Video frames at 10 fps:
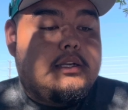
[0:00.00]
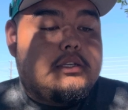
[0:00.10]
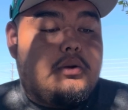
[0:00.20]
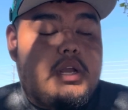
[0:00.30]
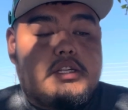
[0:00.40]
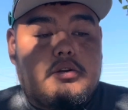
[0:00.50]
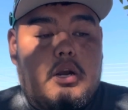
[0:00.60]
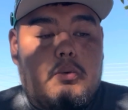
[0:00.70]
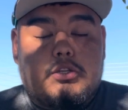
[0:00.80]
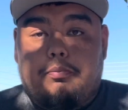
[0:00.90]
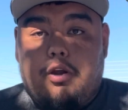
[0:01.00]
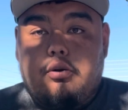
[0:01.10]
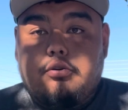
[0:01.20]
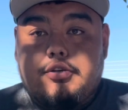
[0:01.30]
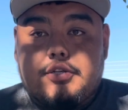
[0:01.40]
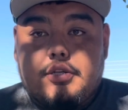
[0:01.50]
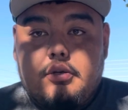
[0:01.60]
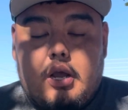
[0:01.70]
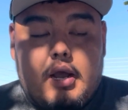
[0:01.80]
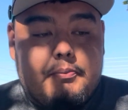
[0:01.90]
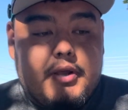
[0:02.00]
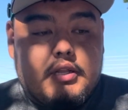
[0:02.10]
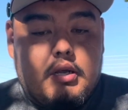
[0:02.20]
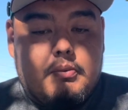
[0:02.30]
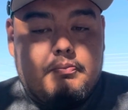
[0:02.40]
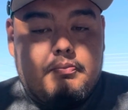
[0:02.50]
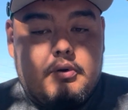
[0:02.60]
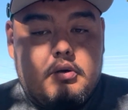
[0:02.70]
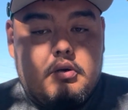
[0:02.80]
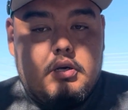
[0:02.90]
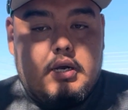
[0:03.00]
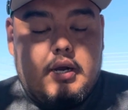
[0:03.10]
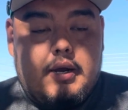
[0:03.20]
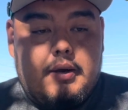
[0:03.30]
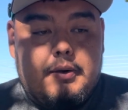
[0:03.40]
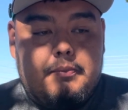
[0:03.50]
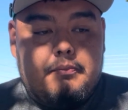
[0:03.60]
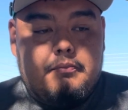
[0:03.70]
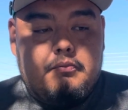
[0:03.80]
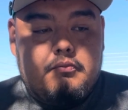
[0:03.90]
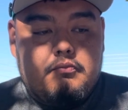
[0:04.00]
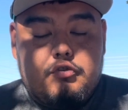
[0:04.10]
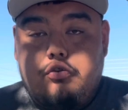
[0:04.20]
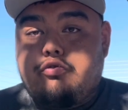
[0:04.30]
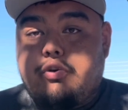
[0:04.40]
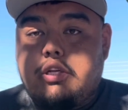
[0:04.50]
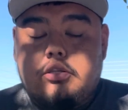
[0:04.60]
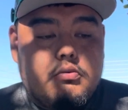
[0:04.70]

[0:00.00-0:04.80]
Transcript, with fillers: So yesterday I went to Pure Nutrition. I picked up um, two drinks,